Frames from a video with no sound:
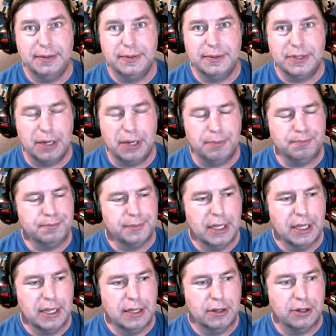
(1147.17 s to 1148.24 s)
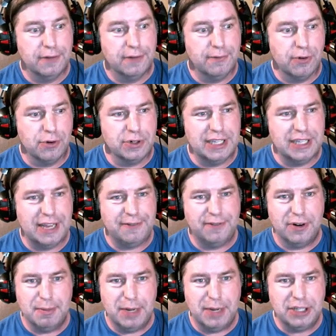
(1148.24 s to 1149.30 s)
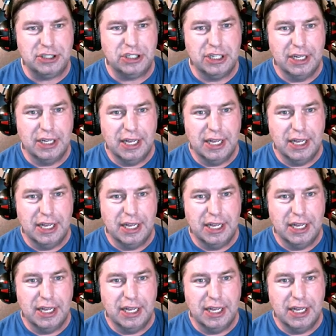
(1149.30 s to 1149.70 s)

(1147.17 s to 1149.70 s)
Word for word: So looking forward to that very much.